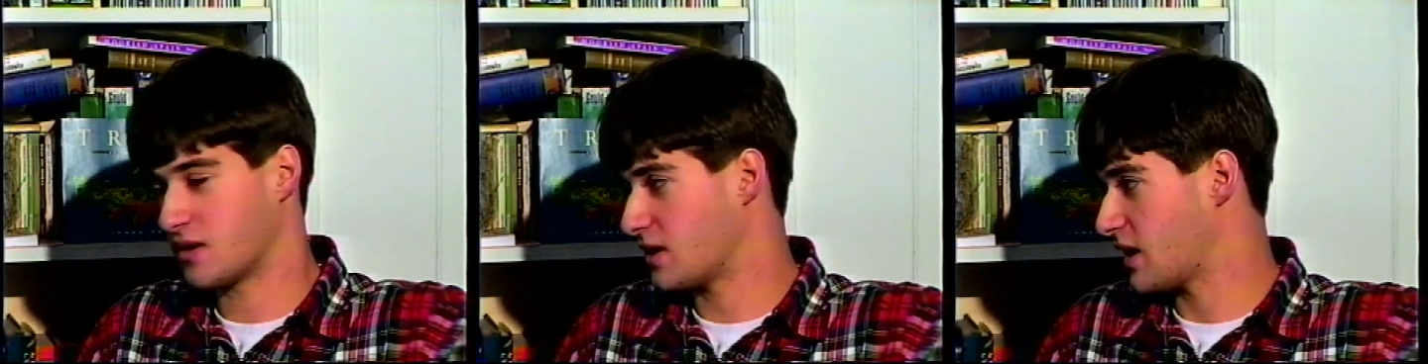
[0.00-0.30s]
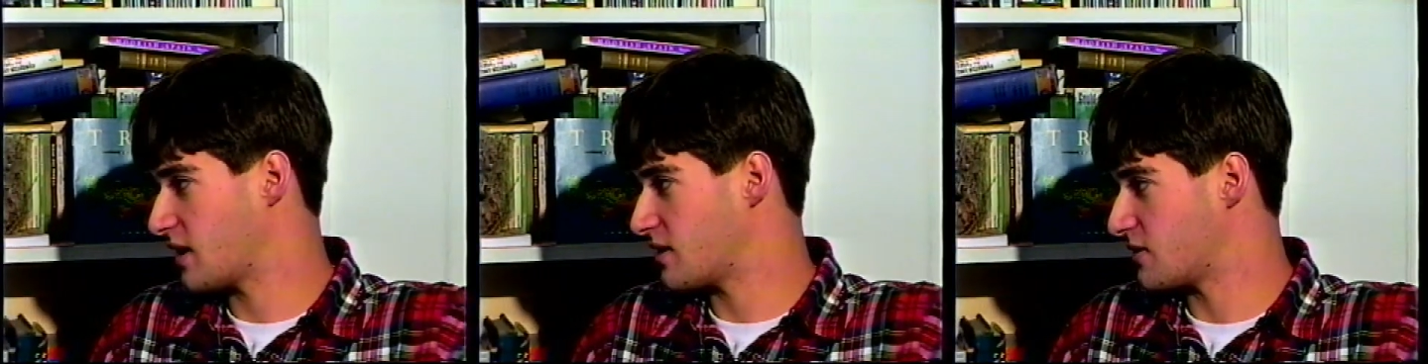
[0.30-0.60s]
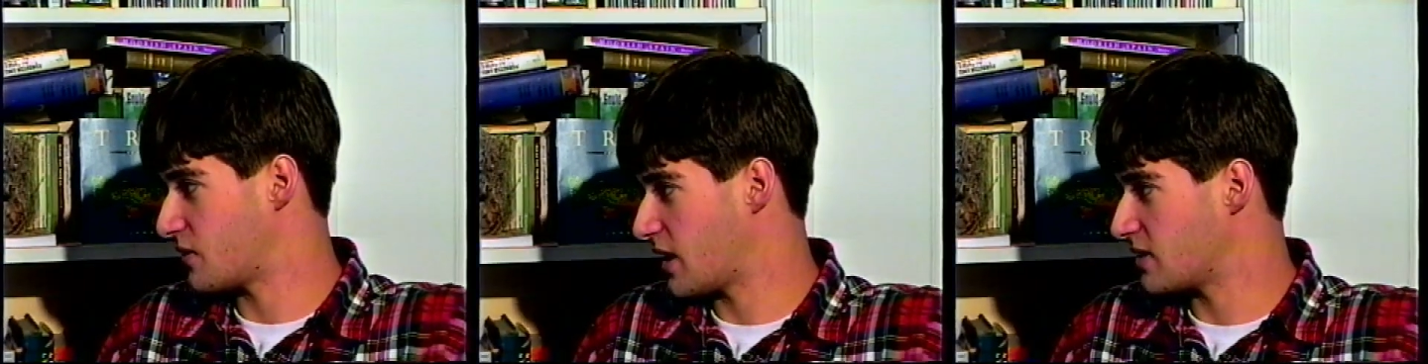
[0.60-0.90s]
the
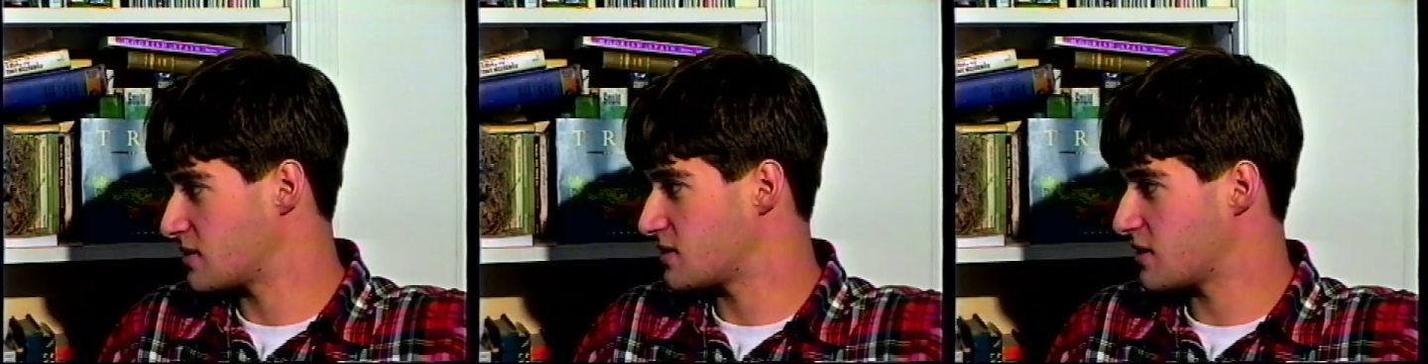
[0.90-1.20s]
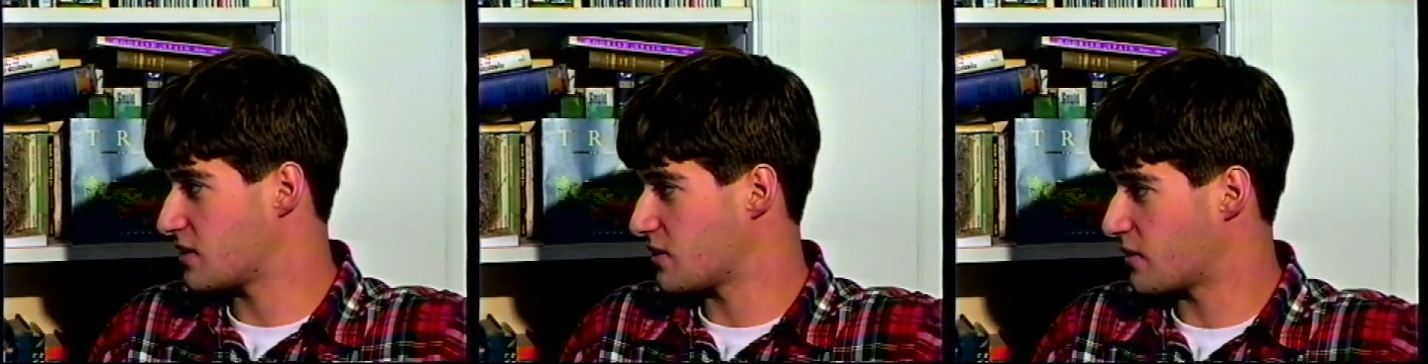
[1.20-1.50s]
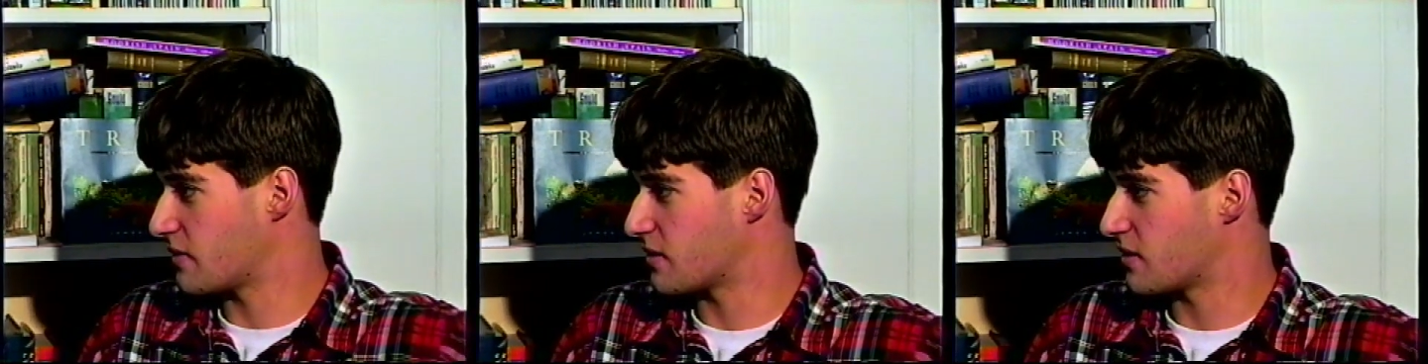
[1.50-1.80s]
land and rains into
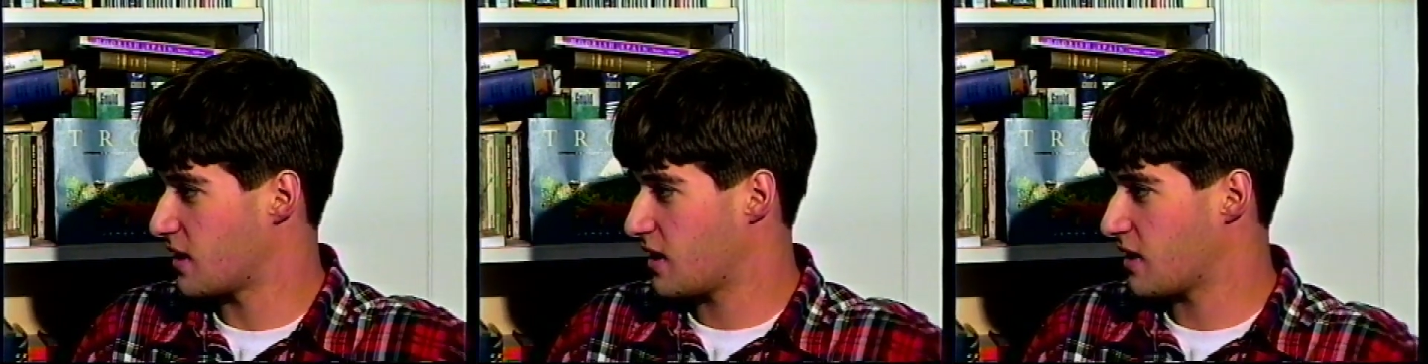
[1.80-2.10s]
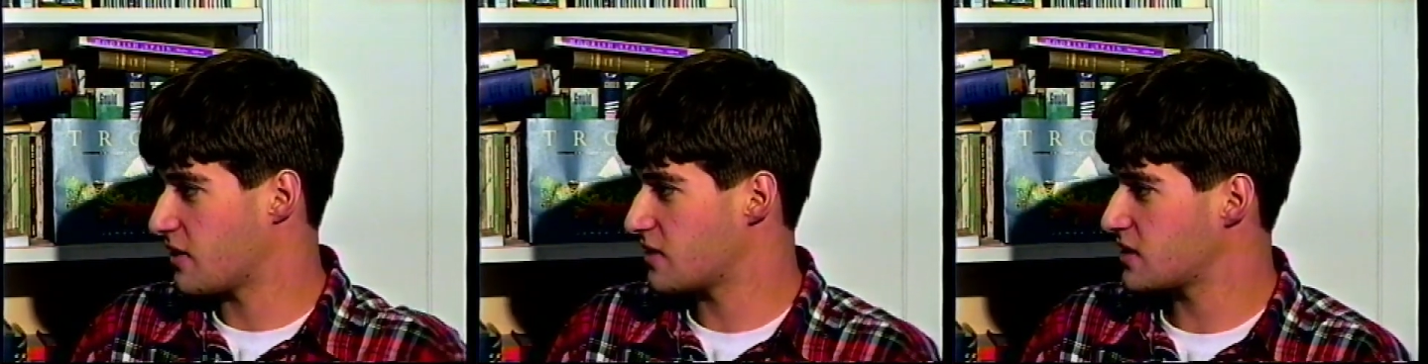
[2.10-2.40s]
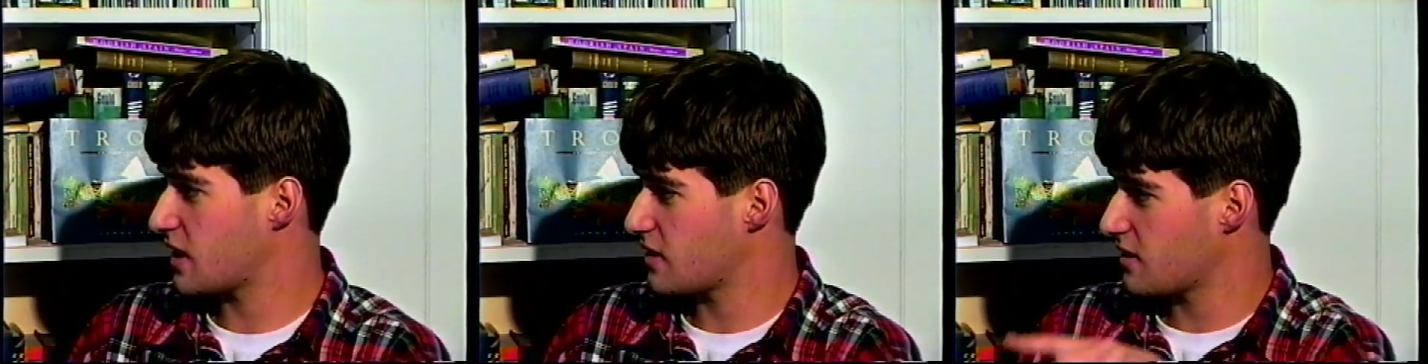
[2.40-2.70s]
the river. And
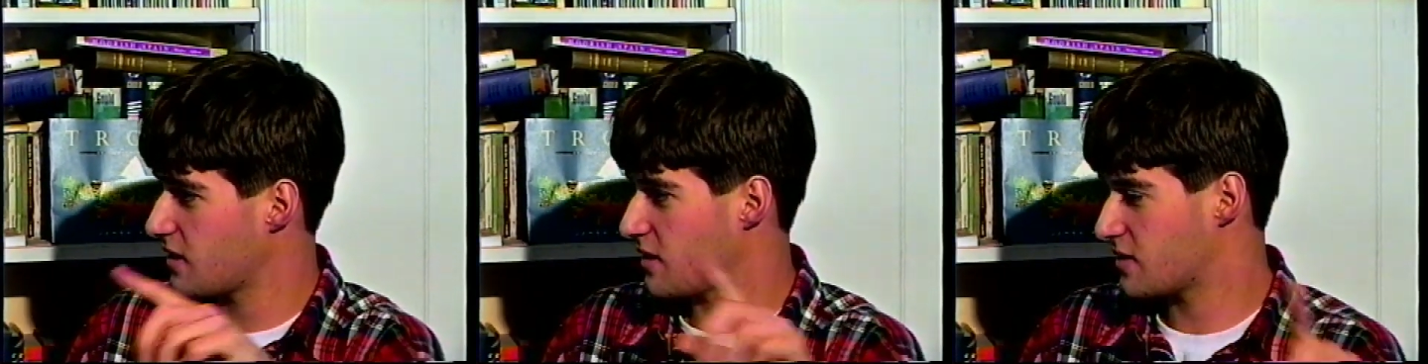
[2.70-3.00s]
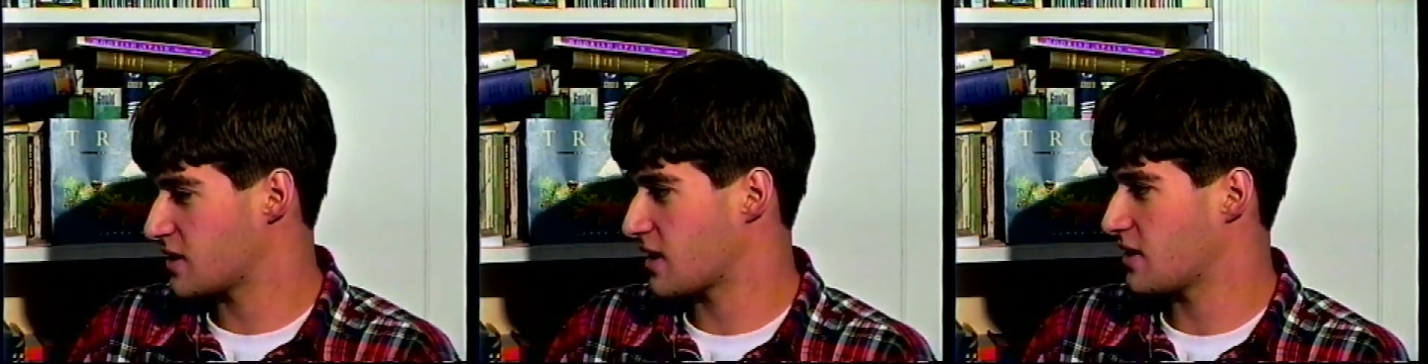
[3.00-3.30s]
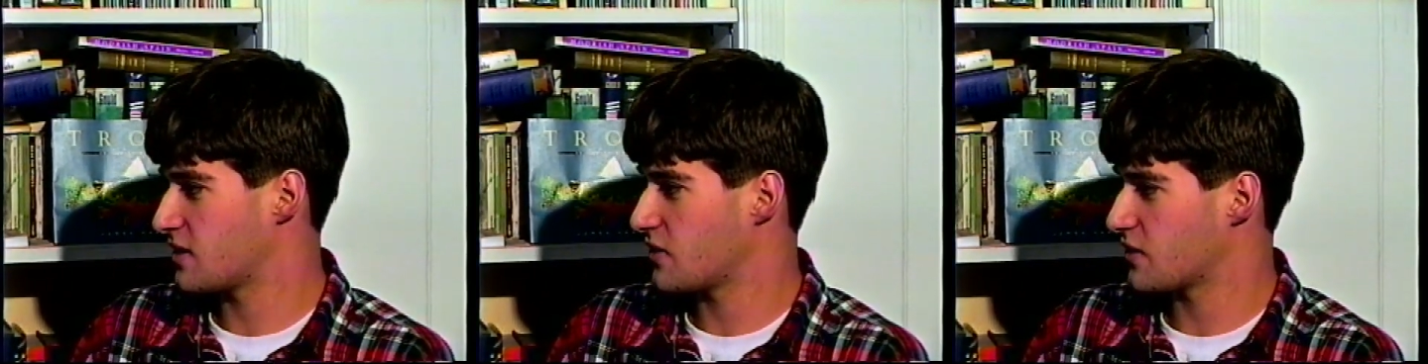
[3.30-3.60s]
there's there's
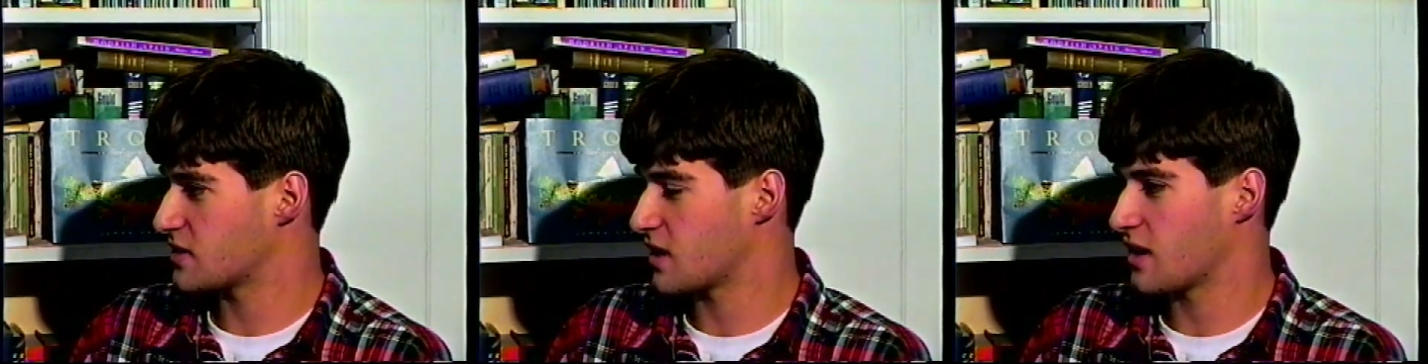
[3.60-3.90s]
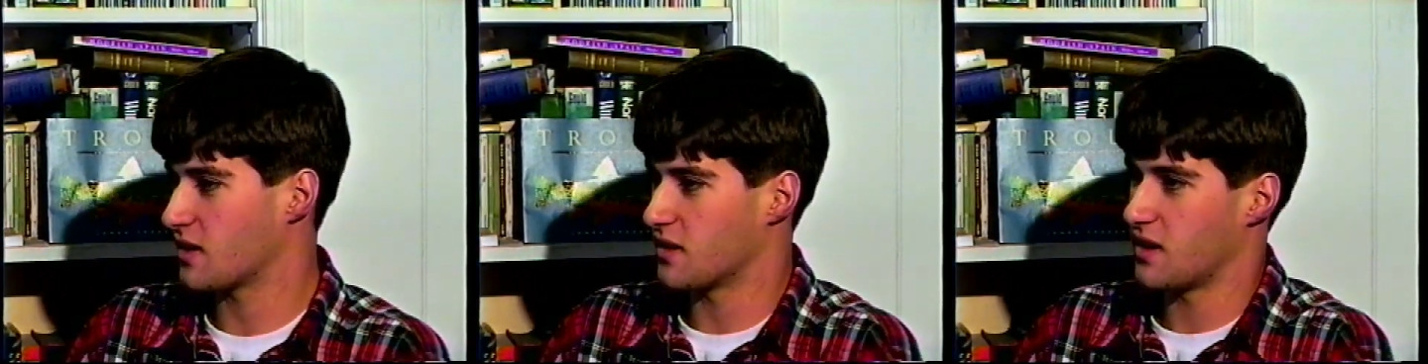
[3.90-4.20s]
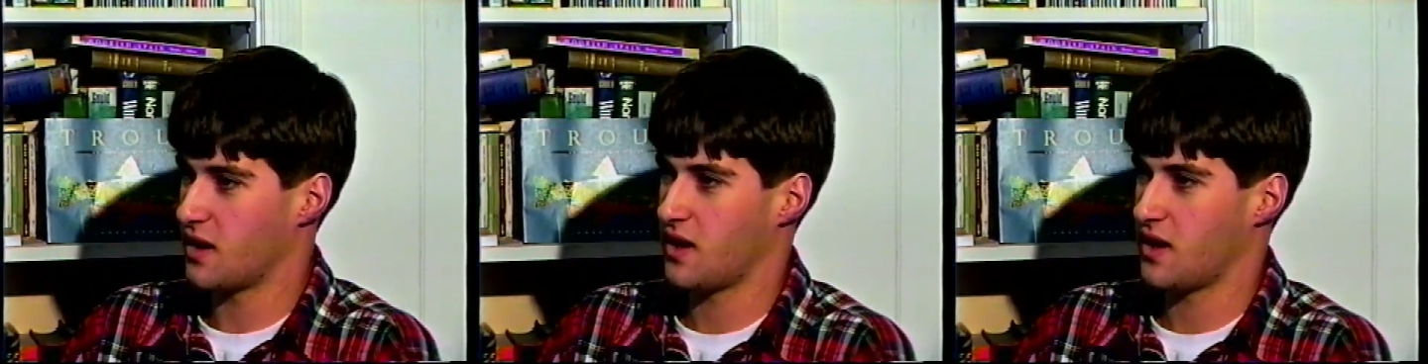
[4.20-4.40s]
a continuing cycle,